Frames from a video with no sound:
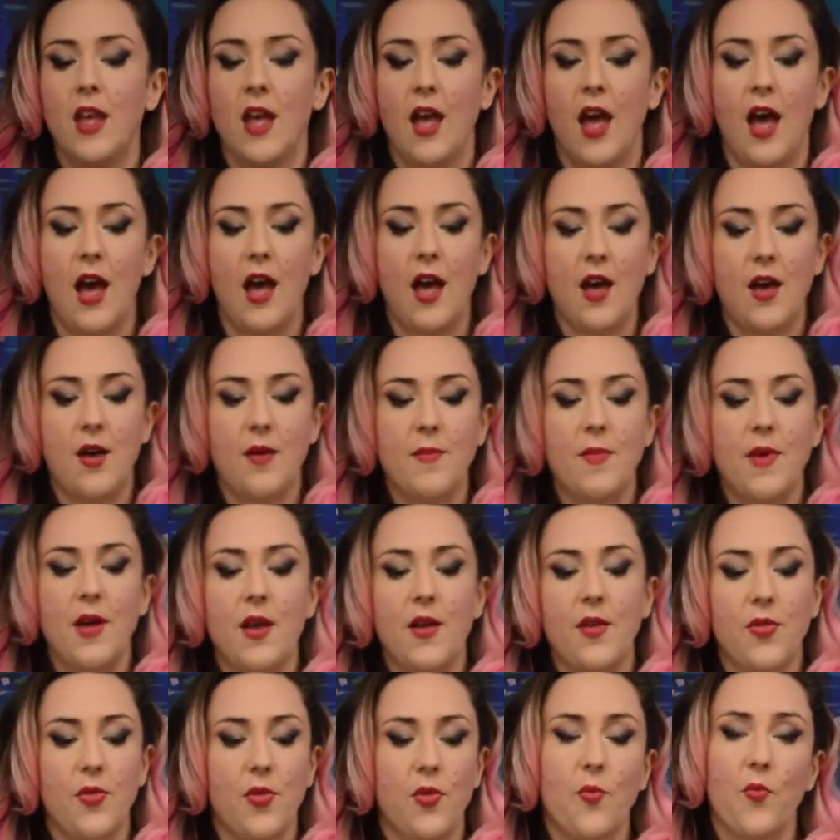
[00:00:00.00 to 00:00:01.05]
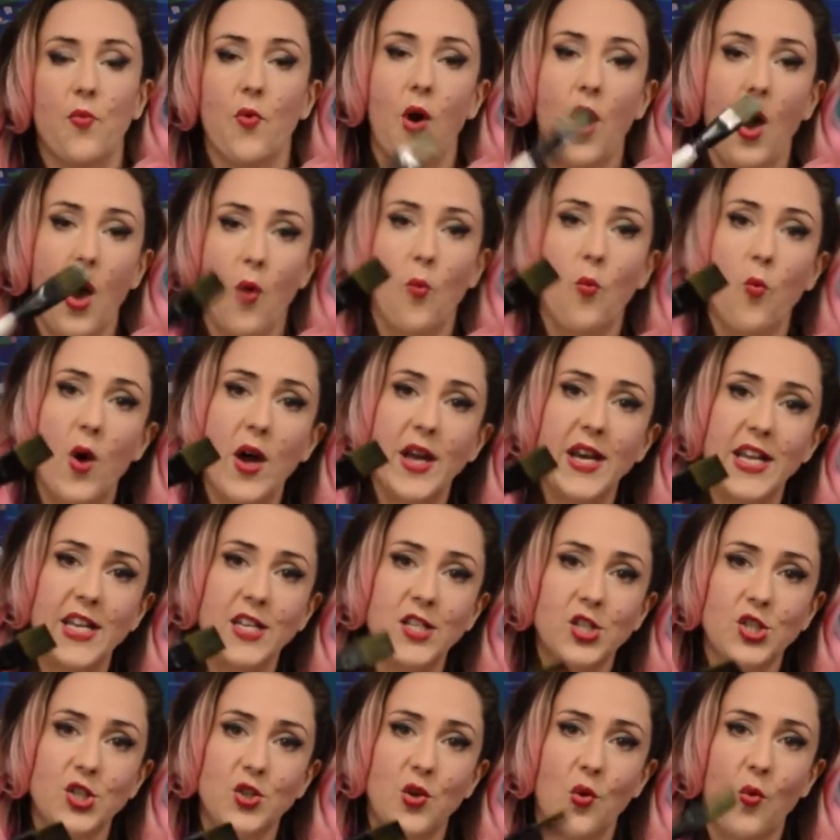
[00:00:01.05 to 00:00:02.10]
A
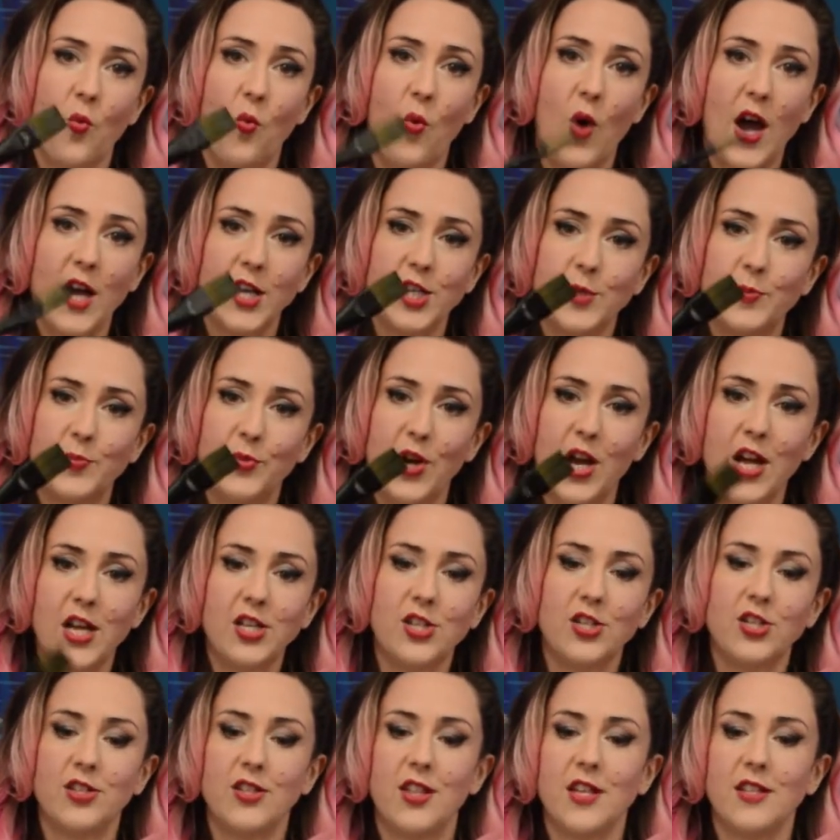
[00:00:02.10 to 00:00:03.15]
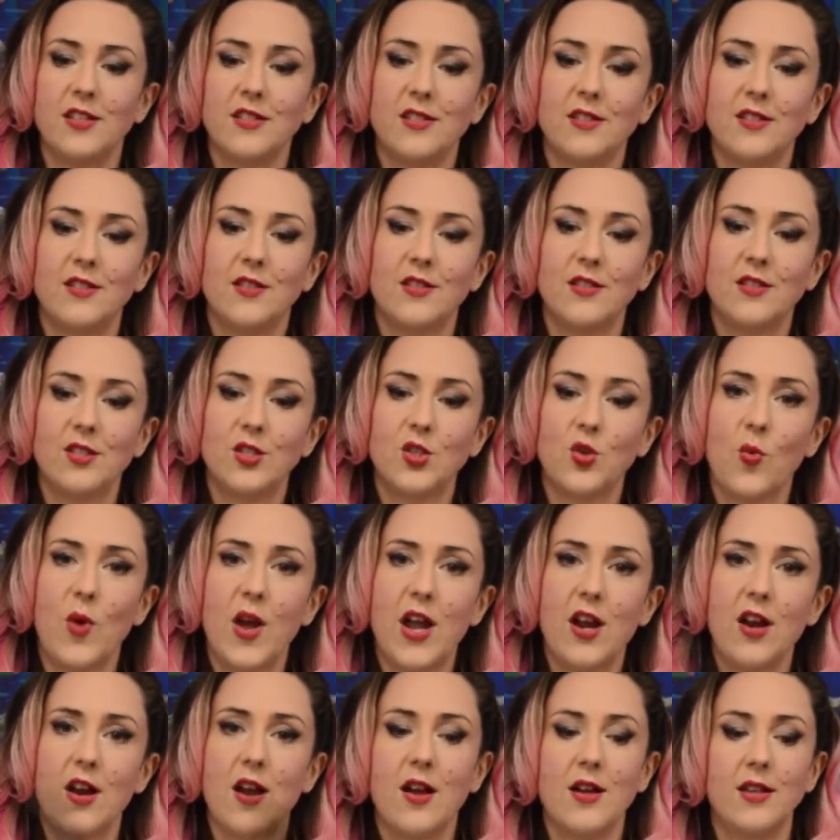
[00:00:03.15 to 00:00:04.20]
1-inch wash brush that's
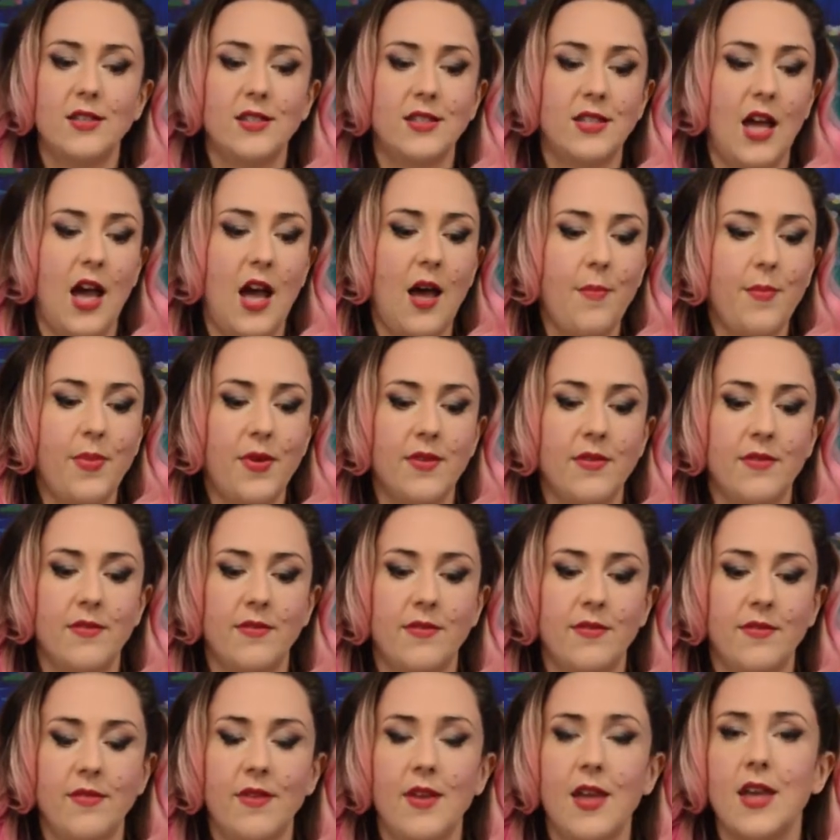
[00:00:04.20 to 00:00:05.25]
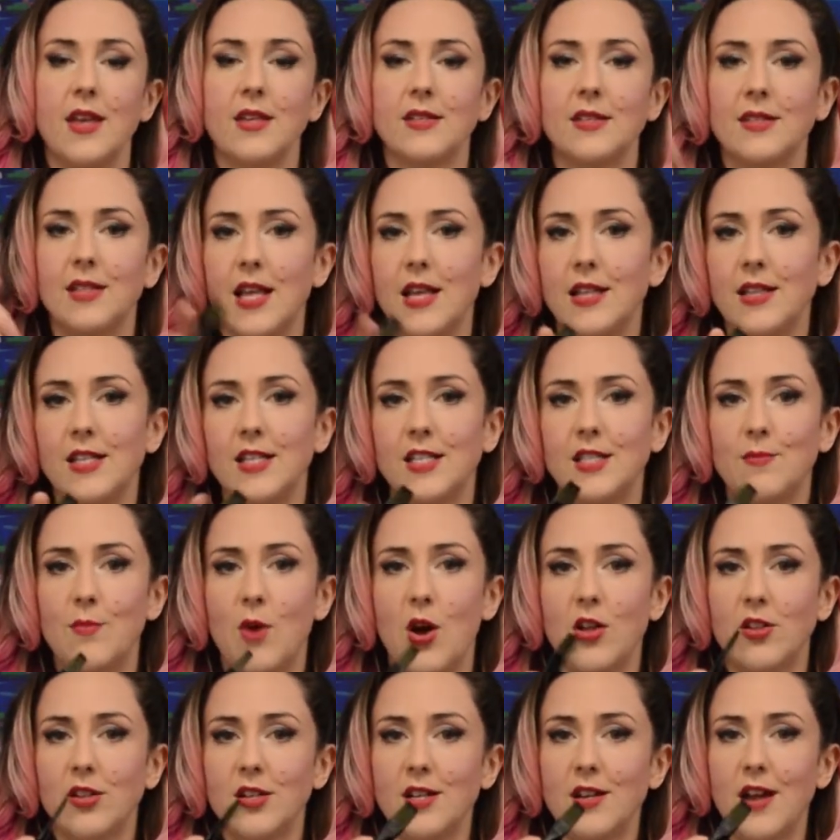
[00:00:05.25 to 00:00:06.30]
square on top, a slightly
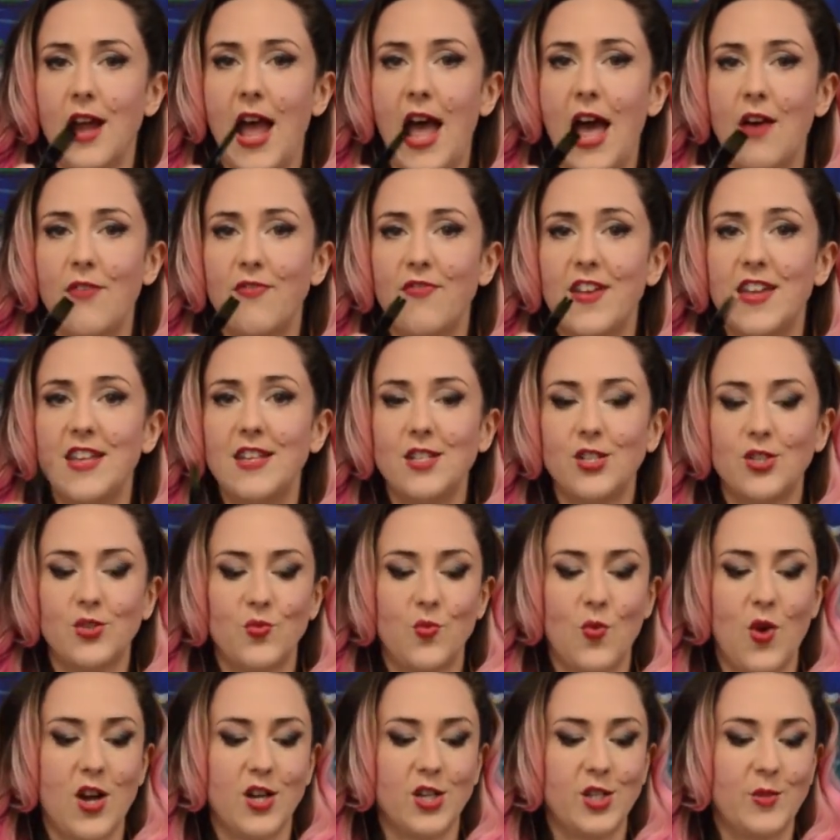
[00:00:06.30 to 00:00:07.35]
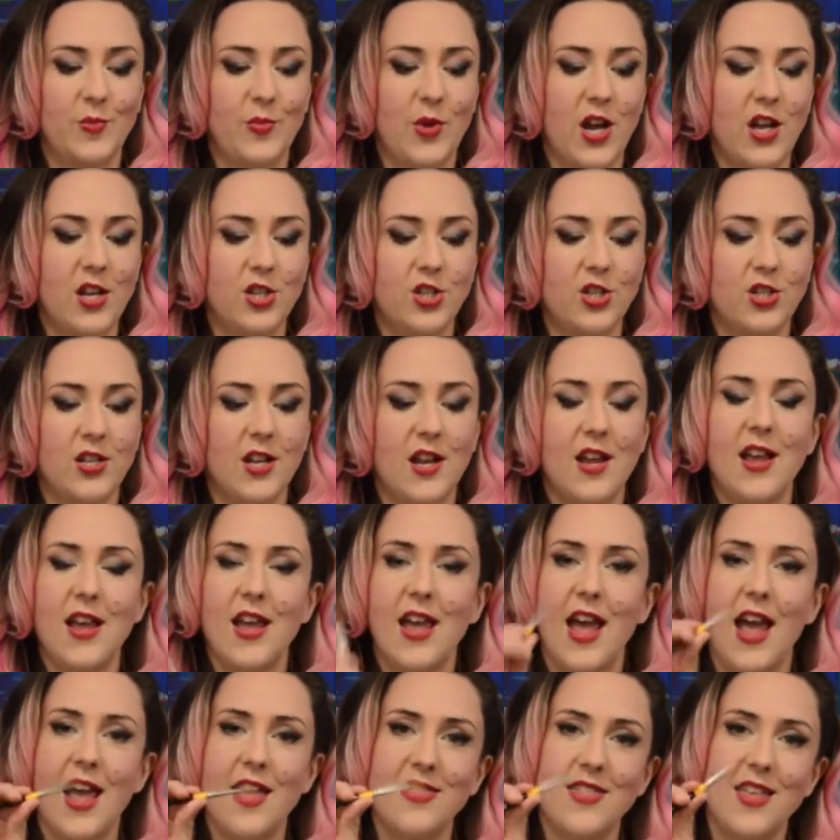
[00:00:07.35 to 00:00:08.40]
smaller 1/2-inch wash brush,
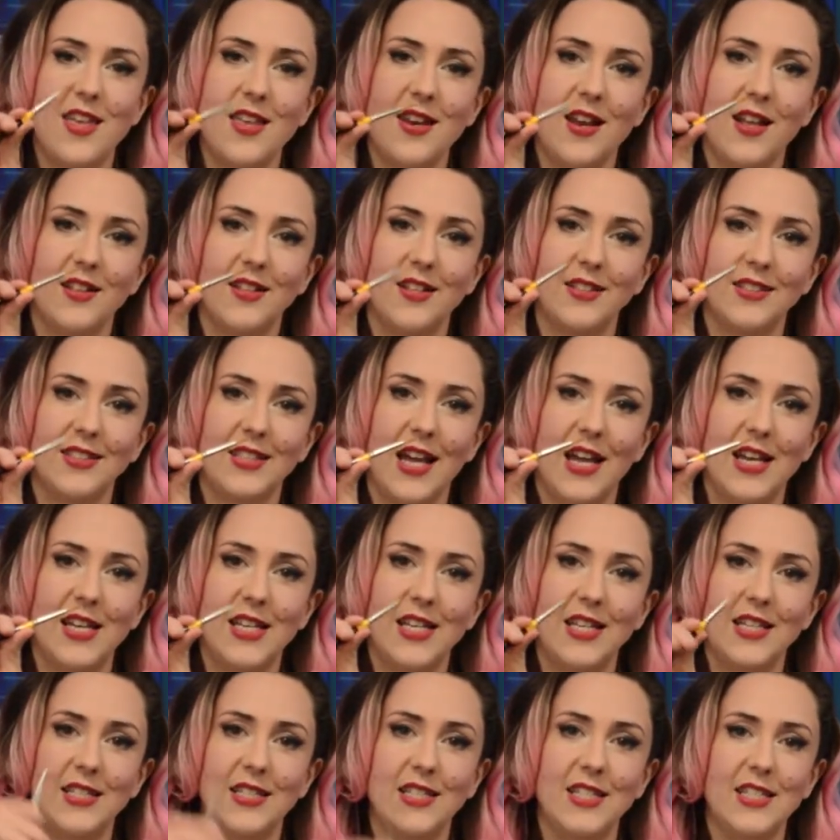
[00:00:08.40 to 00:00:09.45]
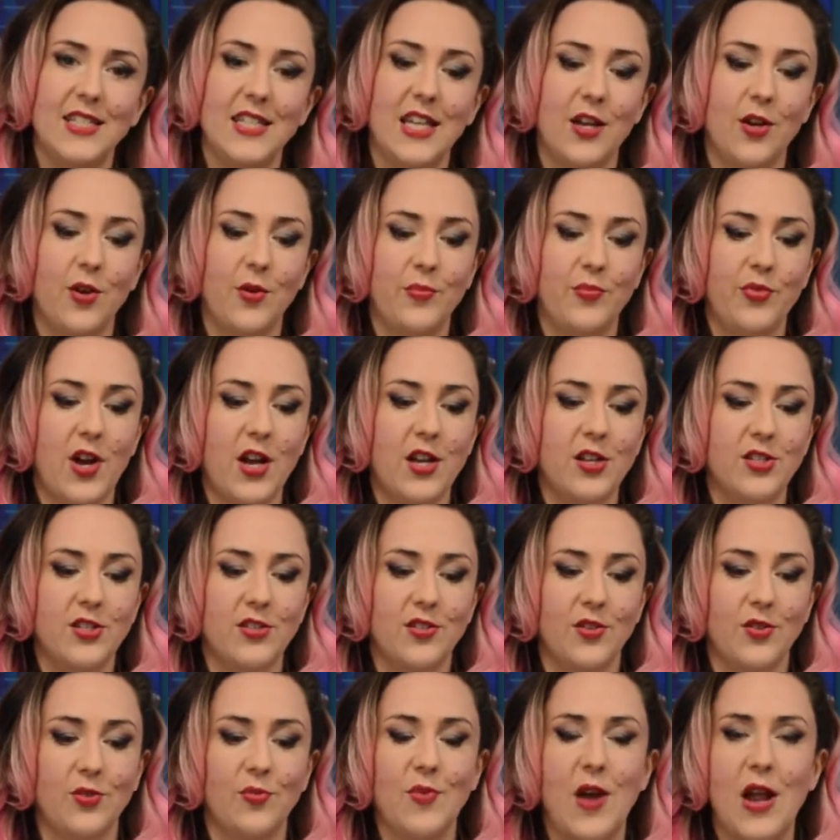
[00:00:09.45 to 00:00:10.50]
and then a little tiny detail brush,
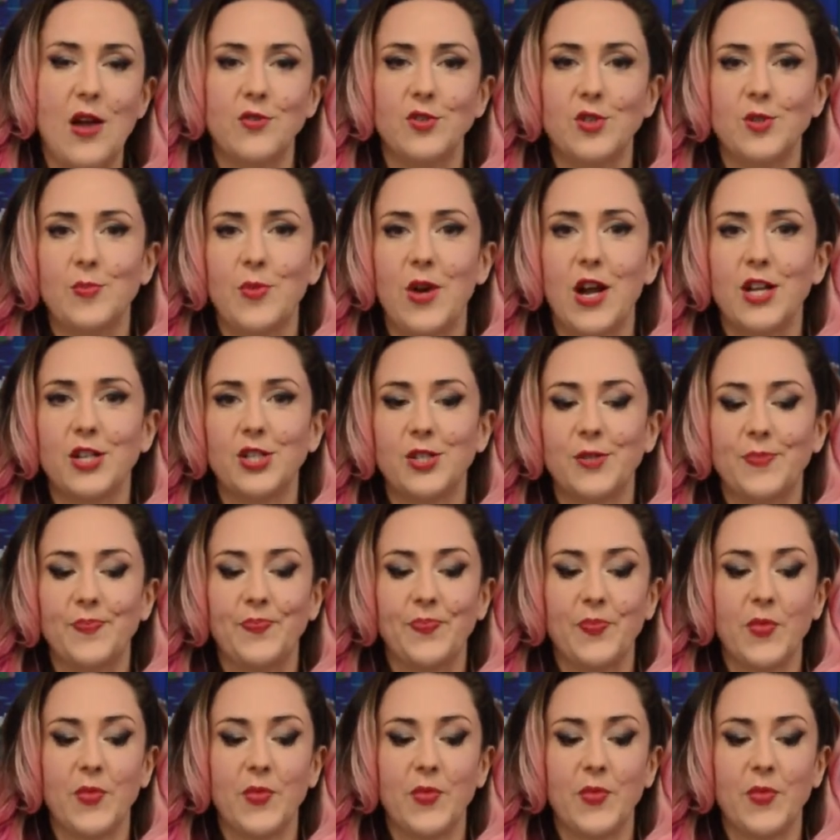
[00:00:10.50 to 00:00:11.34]
little round brush.